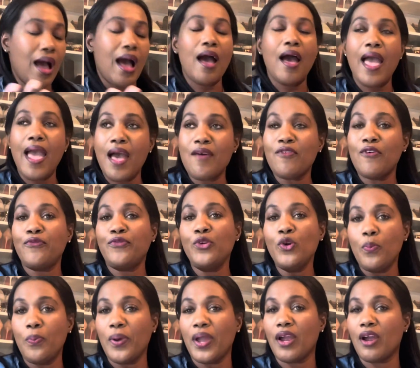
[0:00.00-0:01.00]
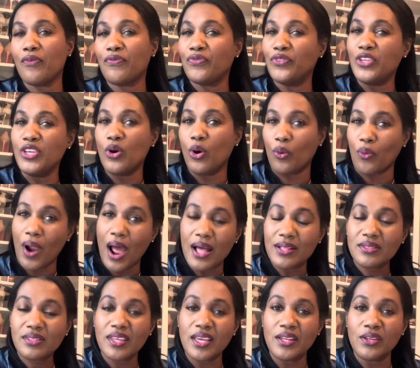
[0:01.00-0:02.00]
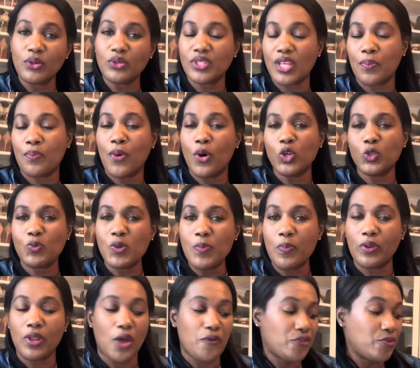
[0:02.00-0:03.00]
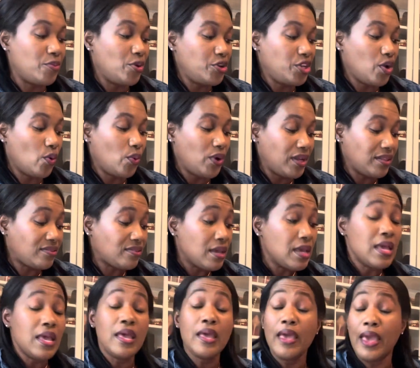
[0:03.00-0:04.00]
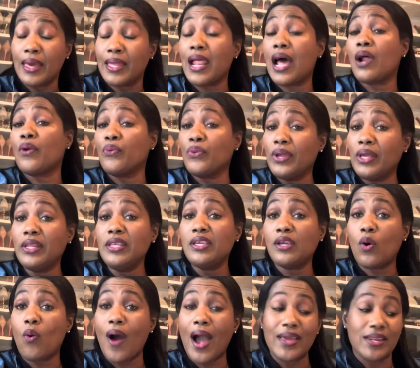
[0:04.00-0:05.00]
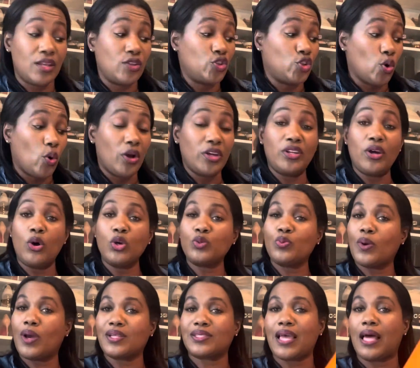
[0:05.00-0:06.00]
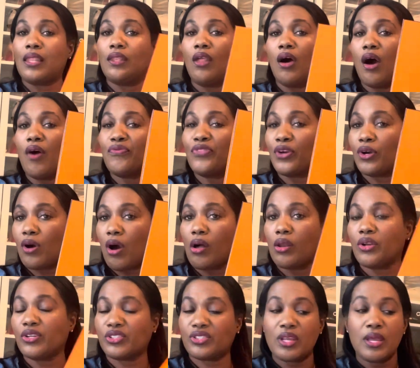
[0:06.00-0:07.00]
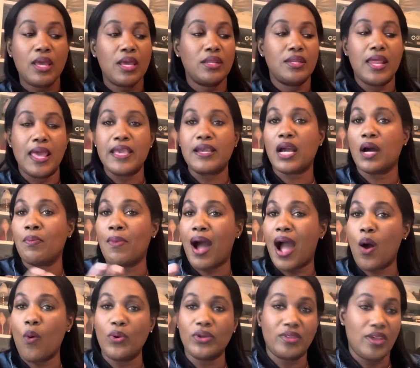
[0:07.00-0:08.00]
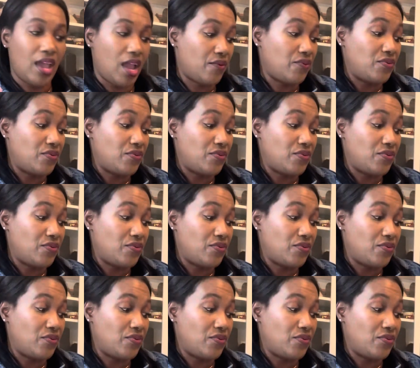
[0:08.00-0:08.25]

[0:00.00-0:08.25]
have a few pair of the Oran sandals that most people are familiar with, and I really quite enjoy those because I love the colors they come out with